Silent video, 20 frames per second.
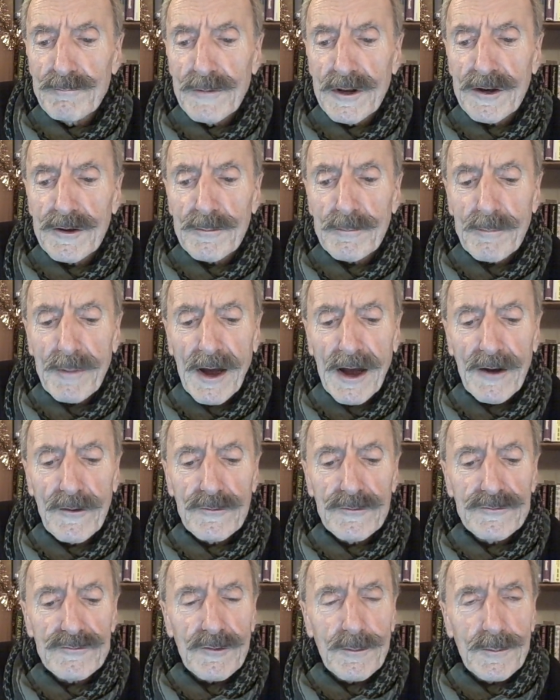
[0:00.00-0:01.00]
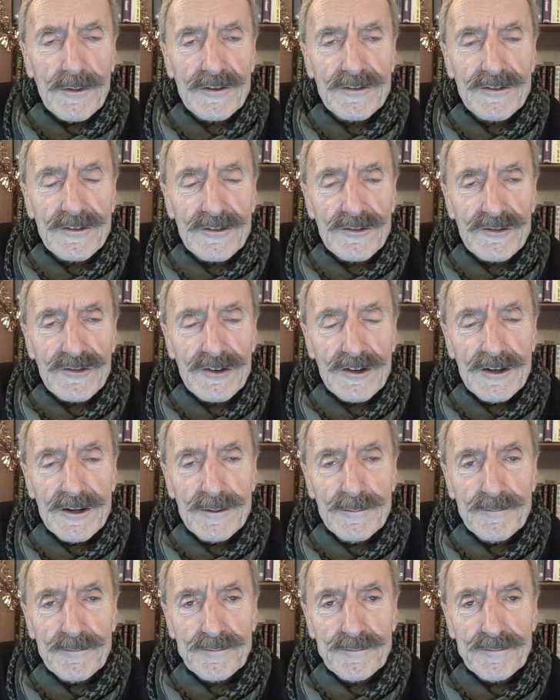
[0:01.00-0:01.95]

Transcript: million from us this year.